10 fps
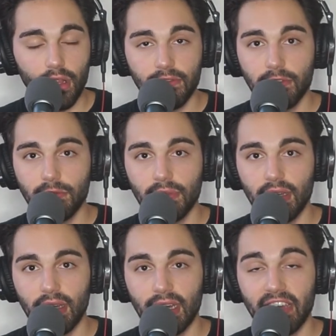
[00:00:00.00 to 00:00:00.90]
all of
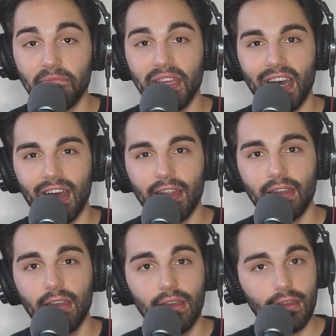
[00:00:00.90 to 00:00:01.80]
whom have been
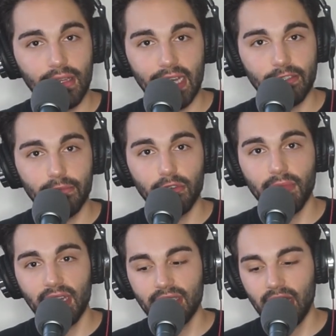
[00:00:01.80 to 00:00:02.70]
on Classroom Brew
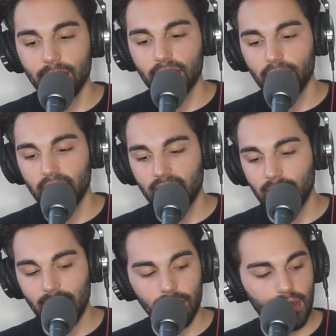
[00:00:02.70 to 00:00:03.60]
many times. So check
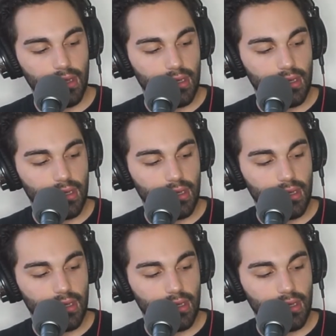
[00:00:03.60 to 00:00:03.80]
them out.